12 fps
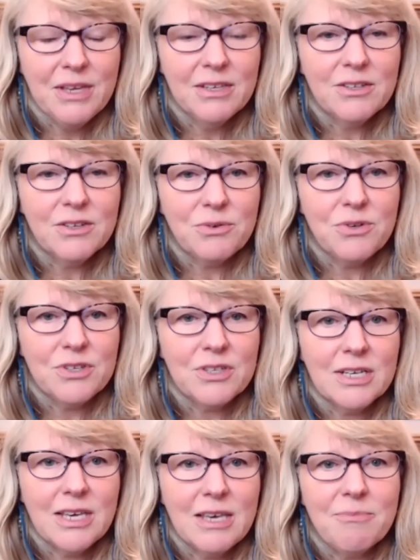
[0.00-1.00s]
So just to
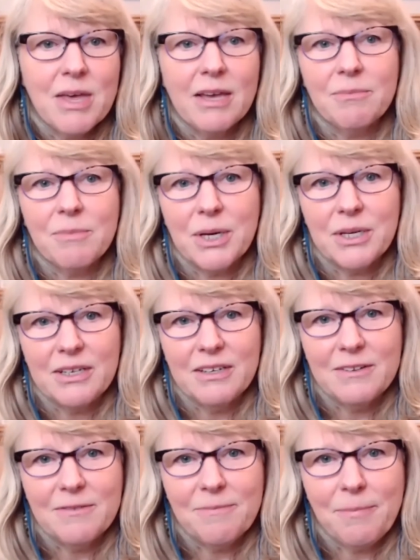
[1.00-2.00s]
keep that in mind.
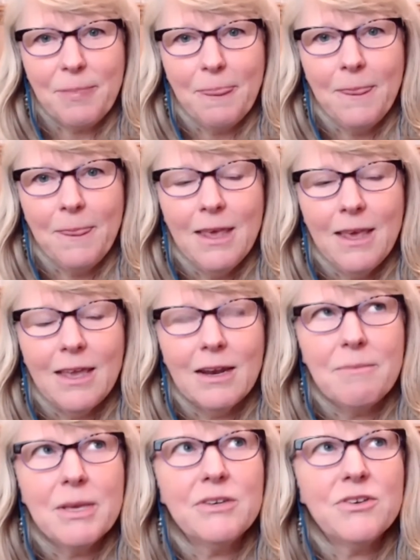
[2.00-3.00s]
And I
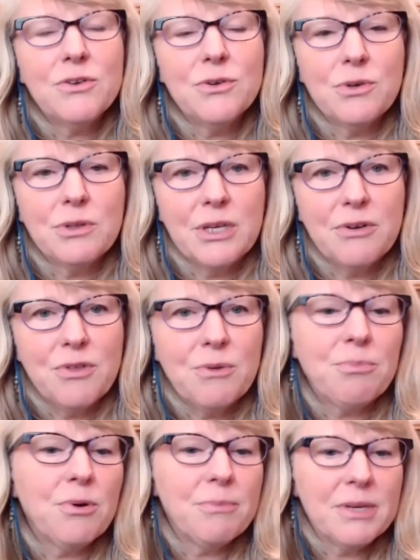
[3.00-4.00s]
mentioned earlier that
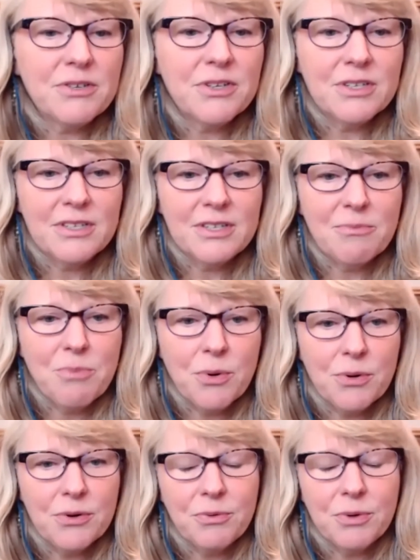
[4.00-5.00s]
permission is
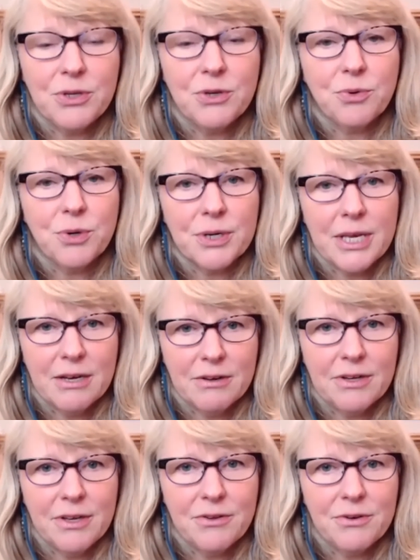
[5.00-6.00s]
important when you're working
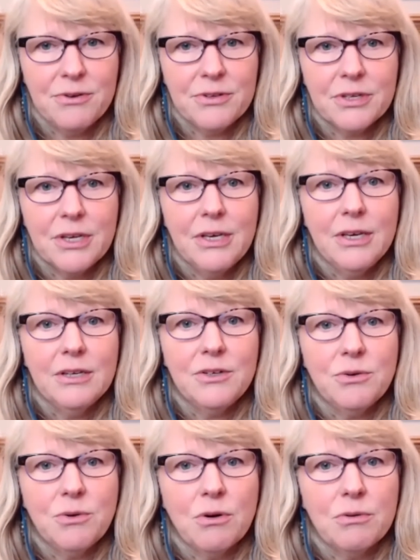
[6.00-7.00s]
on others,
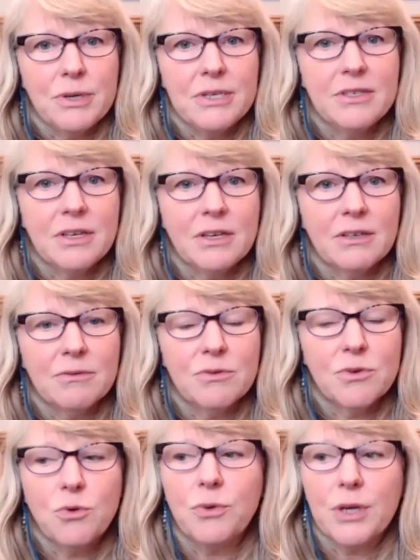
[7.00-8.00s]
to always
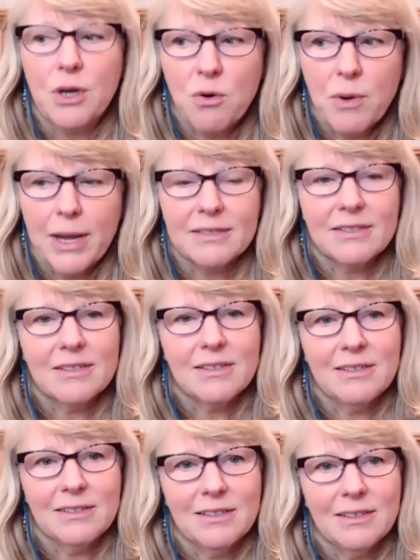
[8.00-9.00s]
request
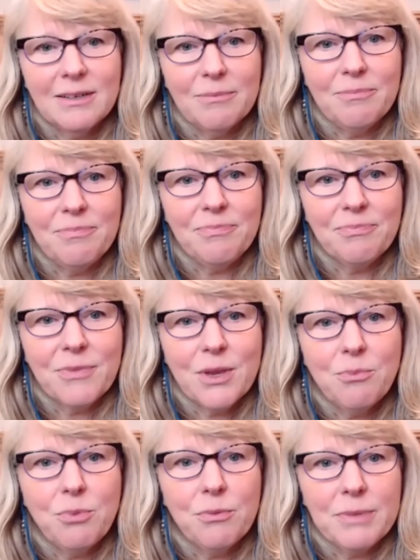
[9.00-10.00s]

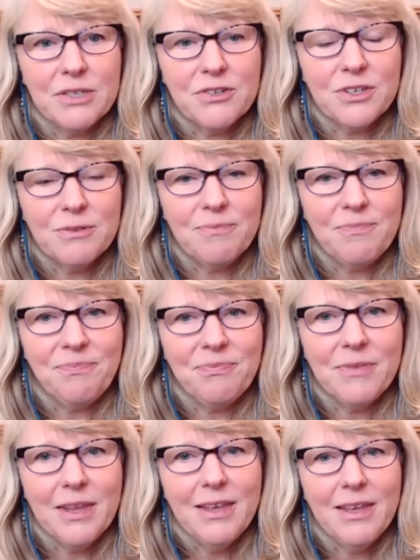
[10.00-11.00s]
permission
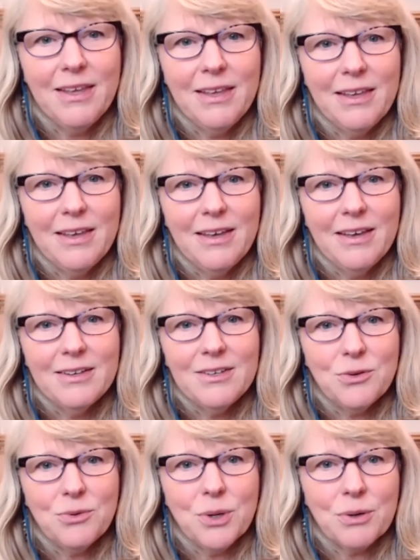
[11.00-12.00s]

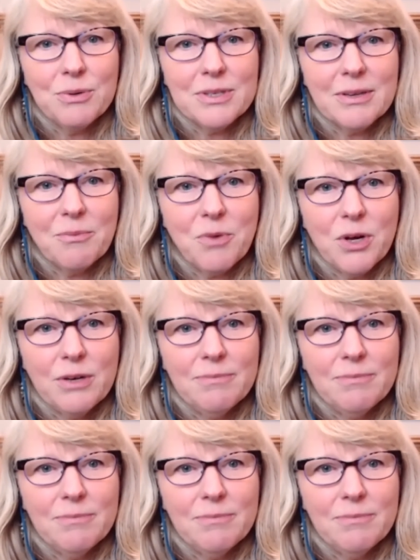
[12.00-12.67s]
to work with someone.